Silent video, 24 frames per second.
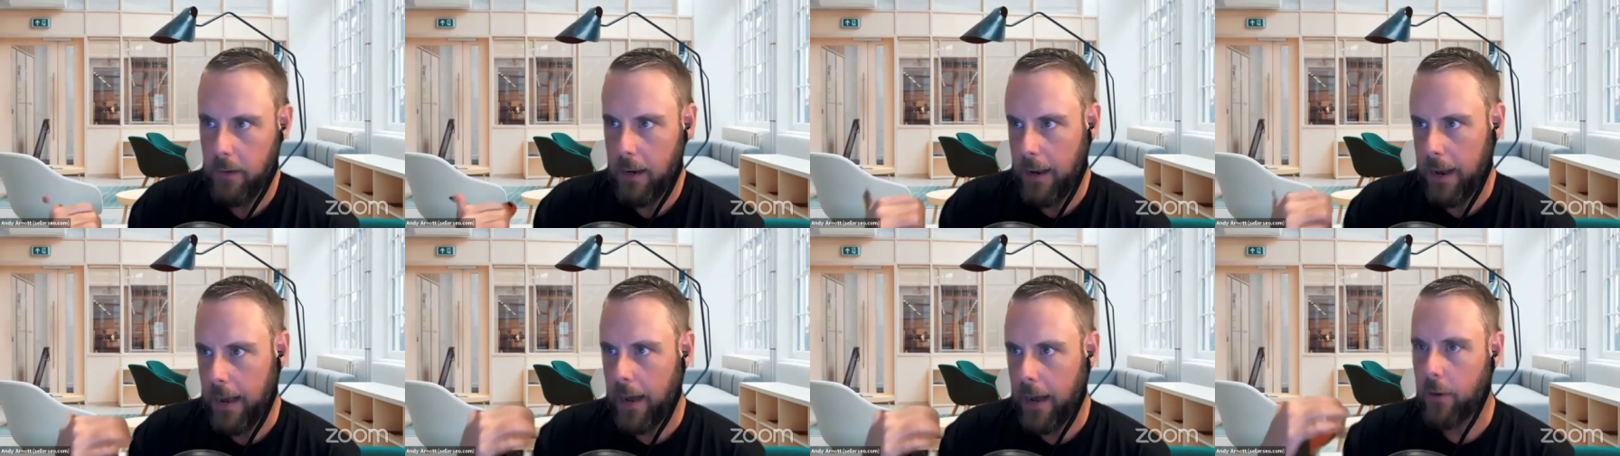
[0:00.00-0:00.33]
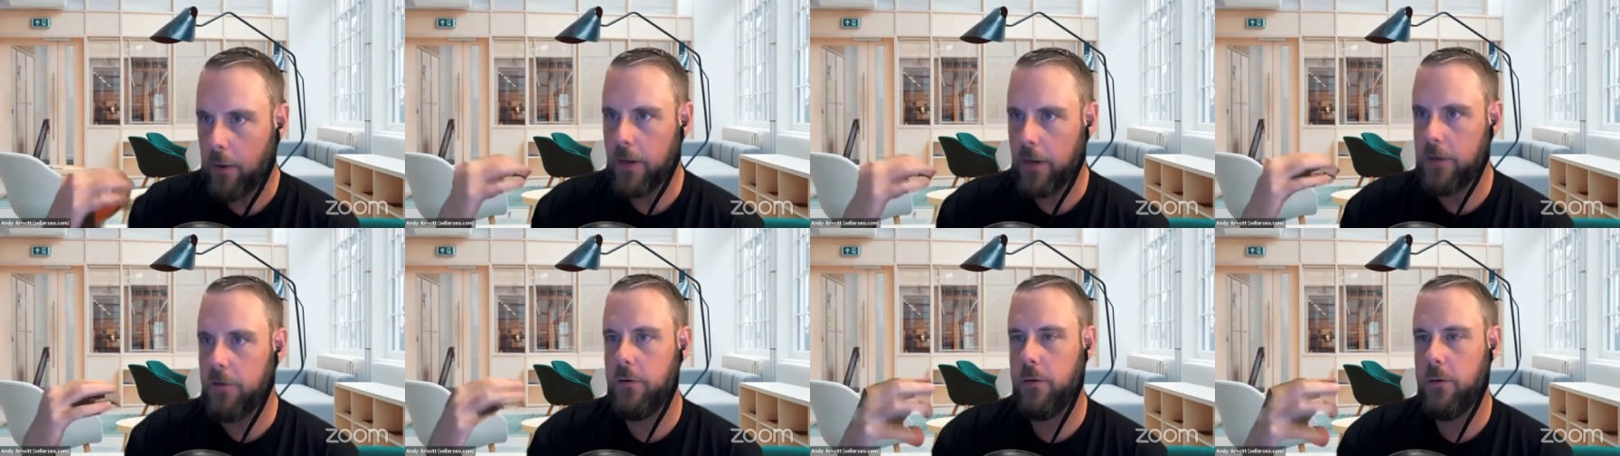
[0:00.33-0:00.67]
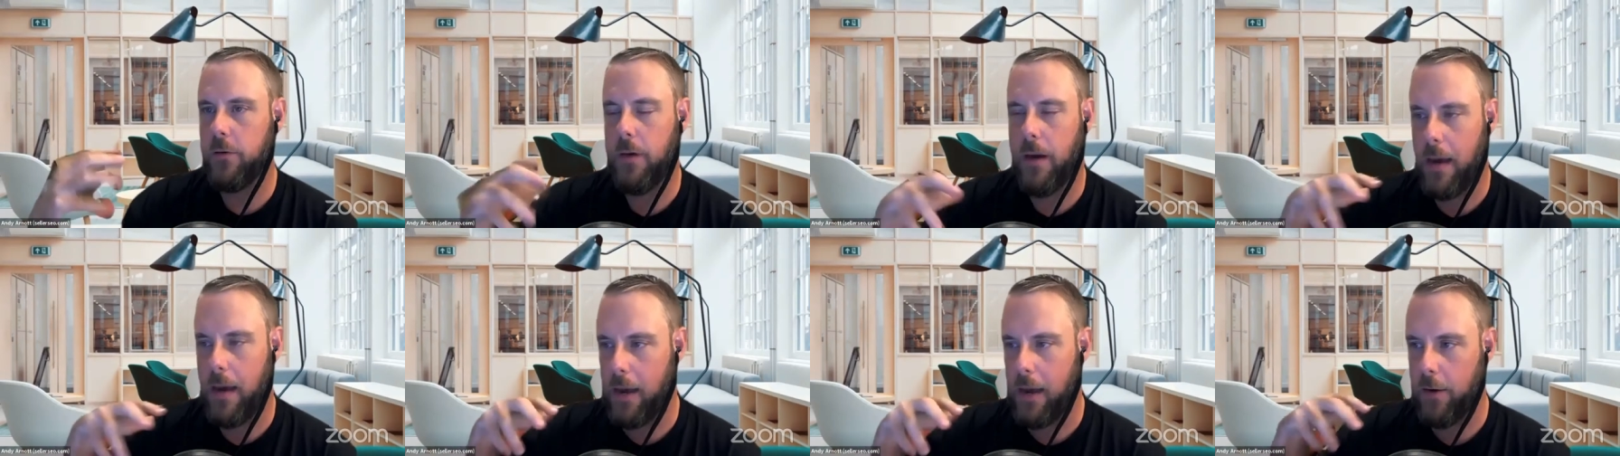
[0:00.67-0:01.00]
how did
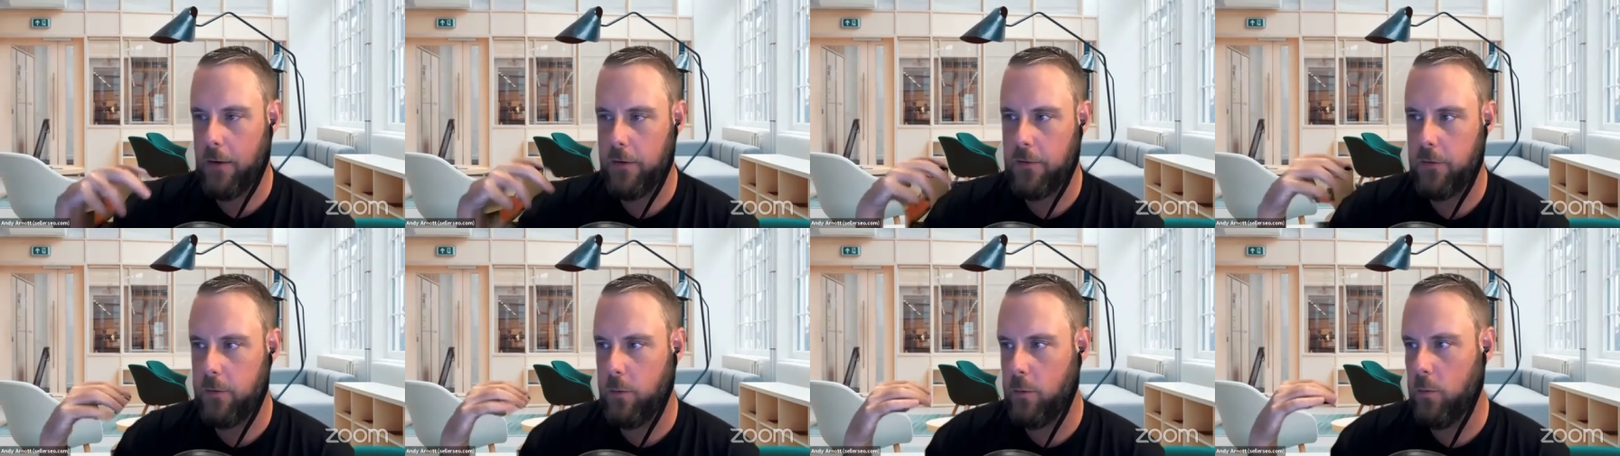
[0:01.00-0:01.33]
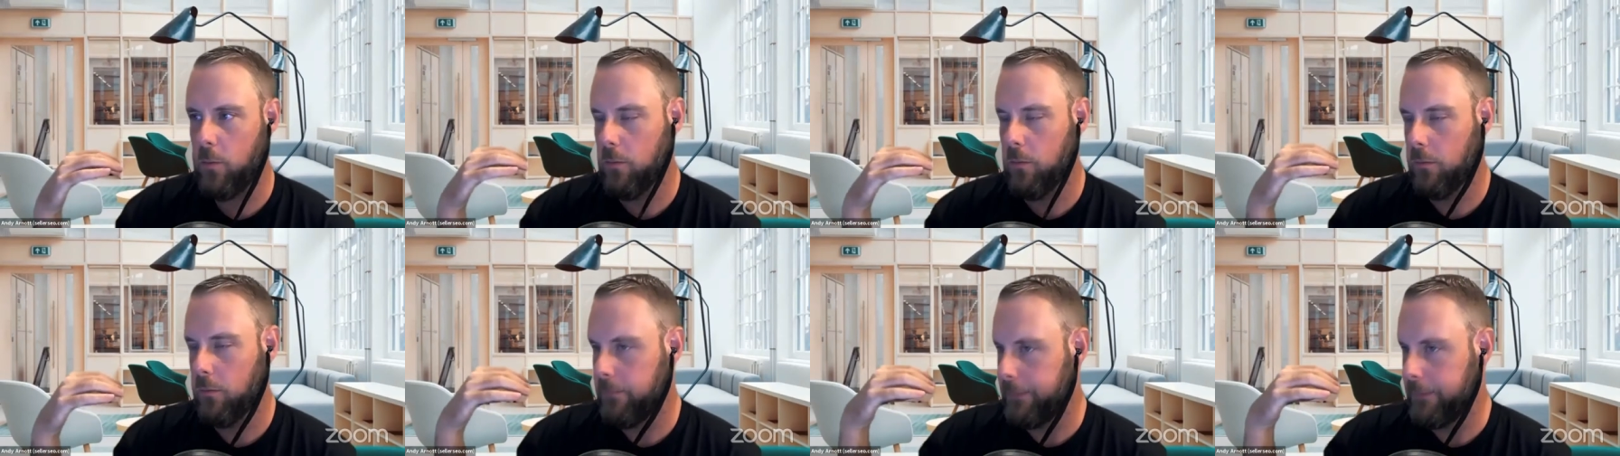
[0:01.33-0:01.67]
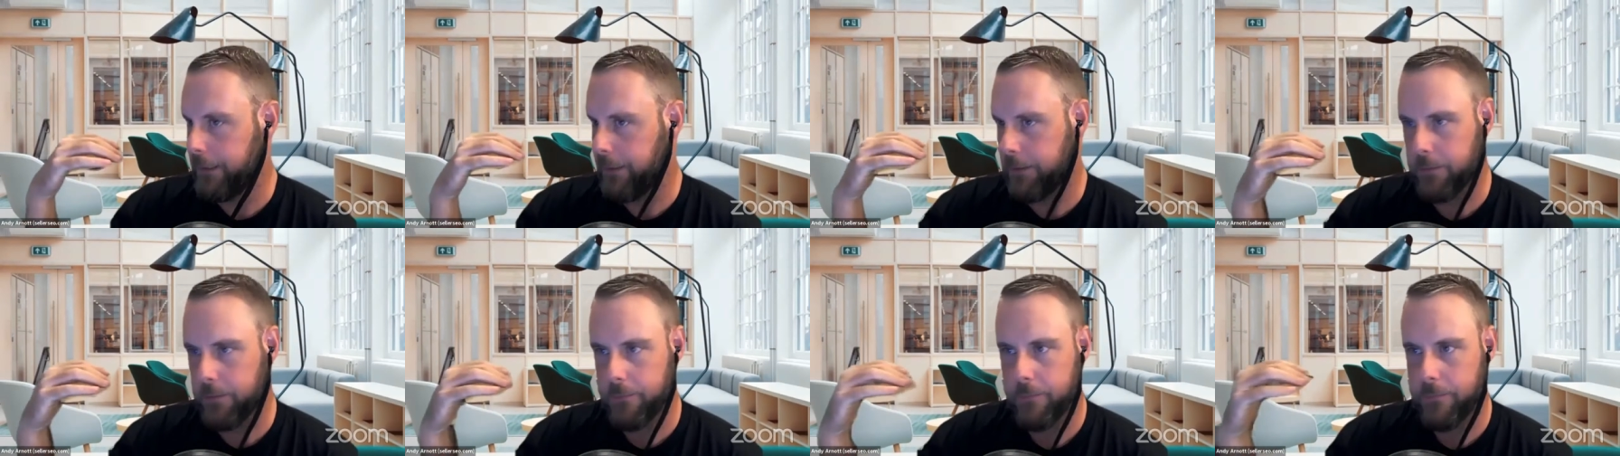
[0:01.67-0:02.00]
you how did you
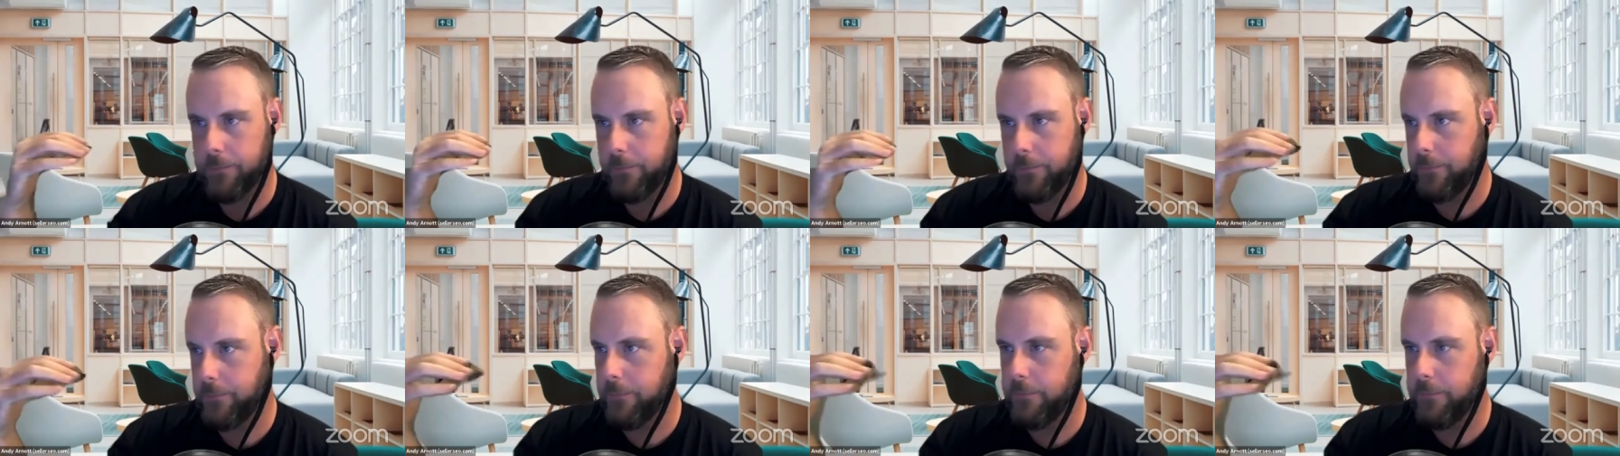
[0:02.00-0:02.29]
you know